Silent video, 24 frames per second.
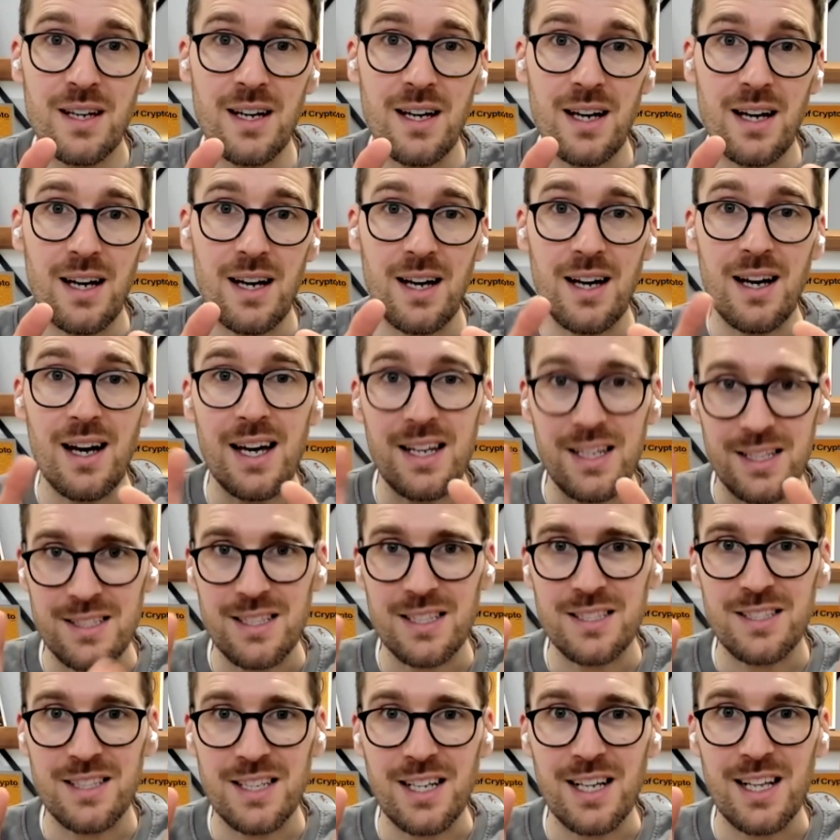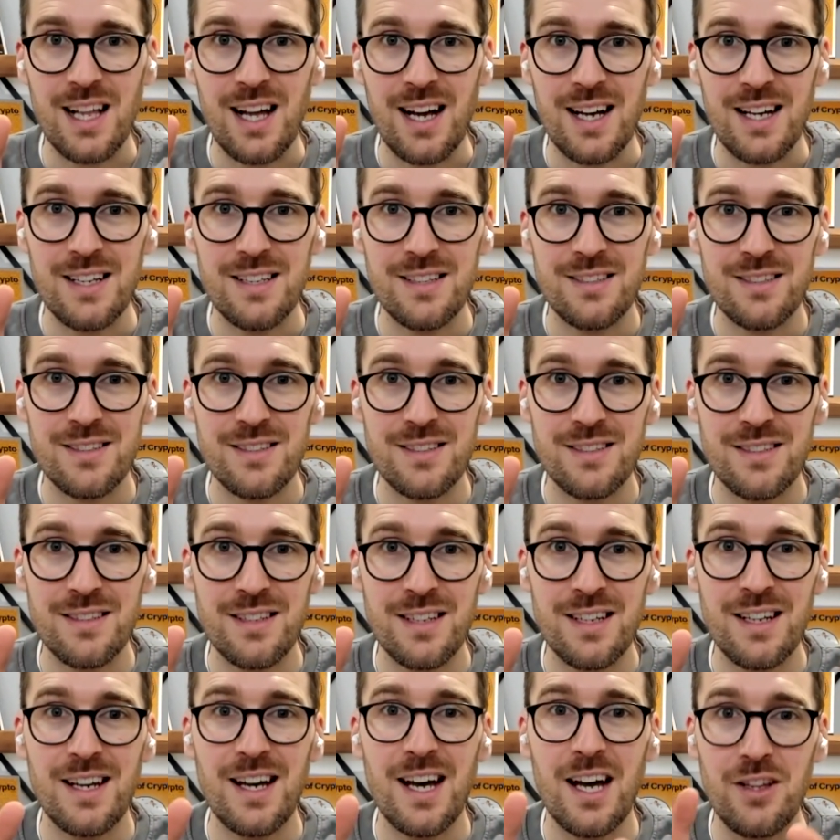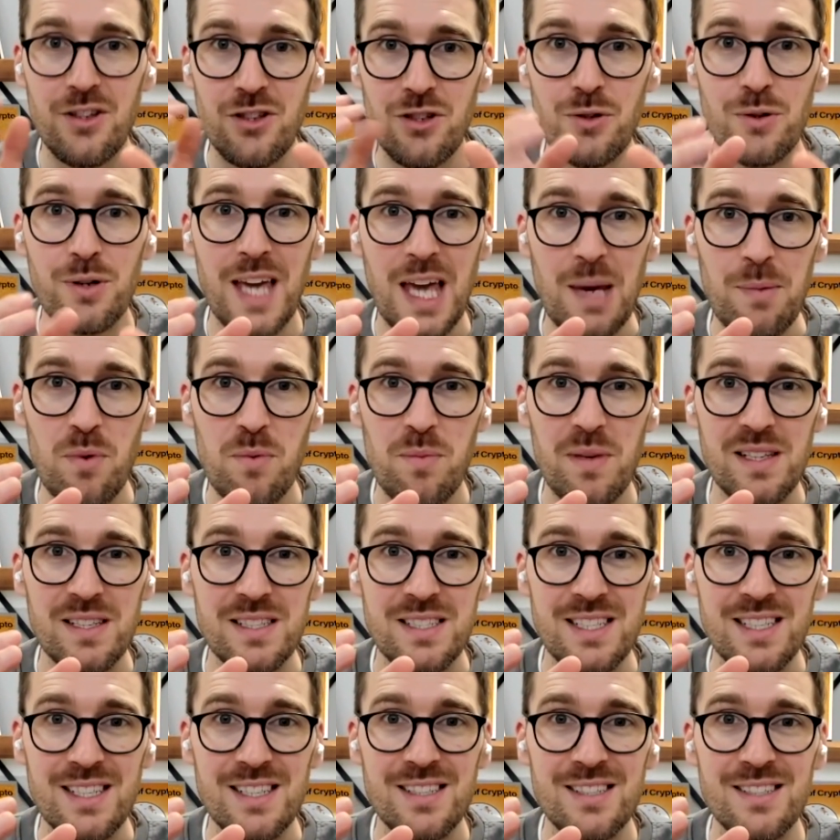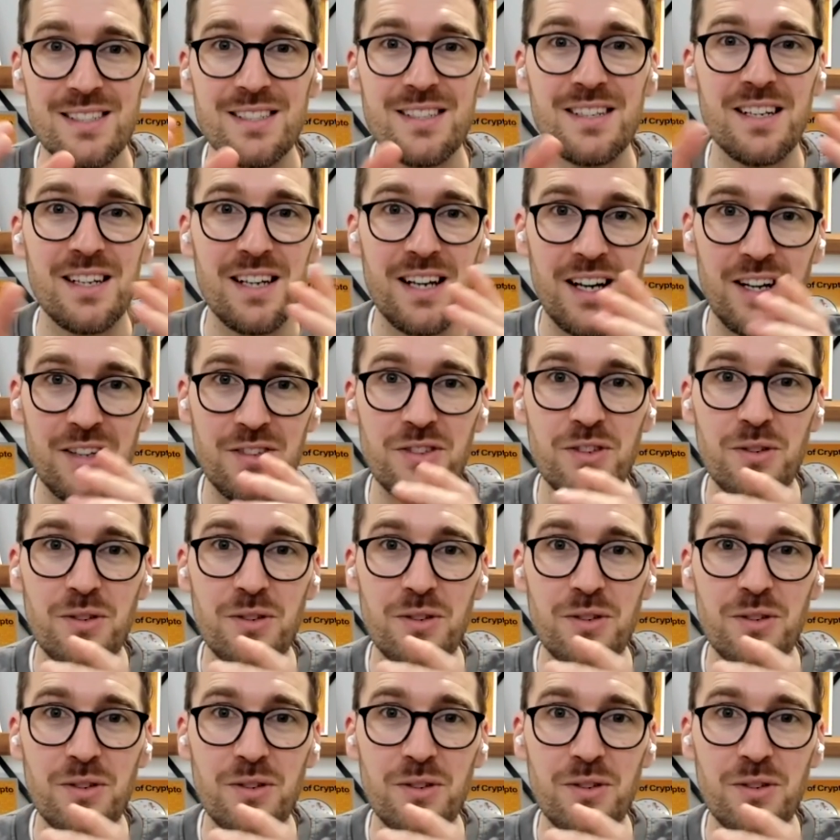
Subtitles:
and existing clients, and new capabilities and new